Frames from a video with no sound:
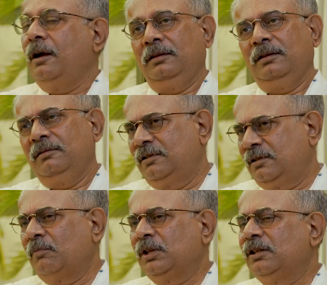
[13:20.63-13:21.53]
And
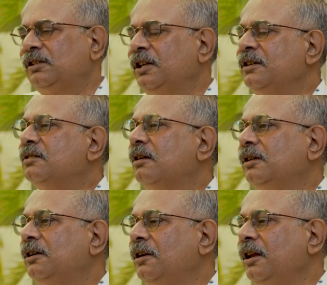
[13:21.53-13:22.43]
some other things are
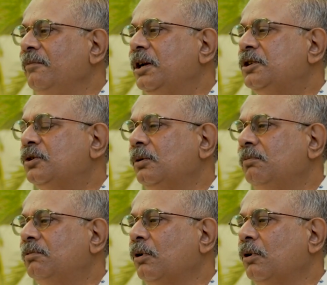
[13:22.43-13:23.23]
that Delhi metro